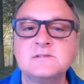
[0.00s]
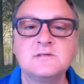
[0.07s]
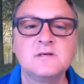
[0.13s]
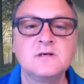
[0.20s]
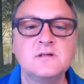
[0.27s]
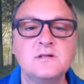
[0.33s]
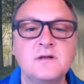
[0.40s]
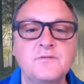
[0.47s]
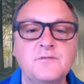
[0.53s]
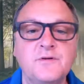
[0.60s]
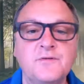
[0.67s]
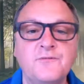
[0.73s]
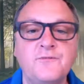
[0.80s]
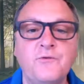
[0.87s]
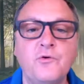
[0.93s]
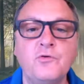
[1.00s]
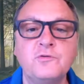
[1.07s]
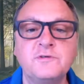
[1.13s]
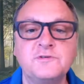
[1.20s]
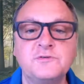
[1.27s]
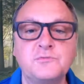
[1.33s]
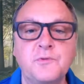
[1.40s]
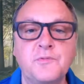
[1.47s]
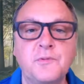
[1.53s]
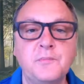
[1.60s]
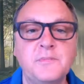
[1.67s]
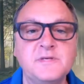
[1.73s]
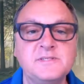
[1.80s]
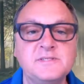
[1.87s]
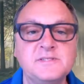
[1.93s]
a lovely forest with the
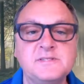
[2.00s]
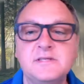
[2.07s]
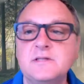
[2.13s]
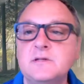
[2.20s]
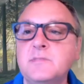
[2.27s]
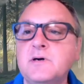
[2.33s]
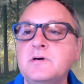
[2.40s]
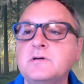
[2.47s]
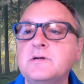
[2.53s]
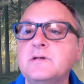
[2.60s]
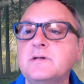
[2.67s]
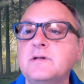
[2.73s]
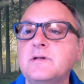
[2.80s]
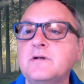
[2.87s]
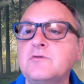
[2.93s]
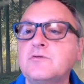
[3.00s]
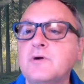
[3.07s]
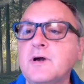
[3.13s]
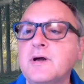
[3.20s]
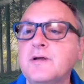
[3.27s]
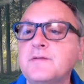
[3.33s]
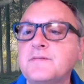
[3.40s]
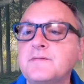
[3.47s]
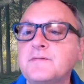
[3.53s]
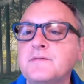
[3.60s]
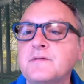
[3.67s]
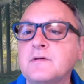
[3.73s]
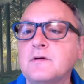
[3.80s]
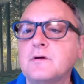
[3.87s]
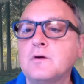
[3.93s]
mist in the grass,
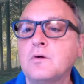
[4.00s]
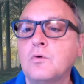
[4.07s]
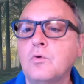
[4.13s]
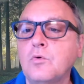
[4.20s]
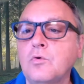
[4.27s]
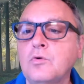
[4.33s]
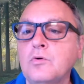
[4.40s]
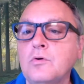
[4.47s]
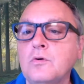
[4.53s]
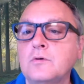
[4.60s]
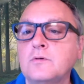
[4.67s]
or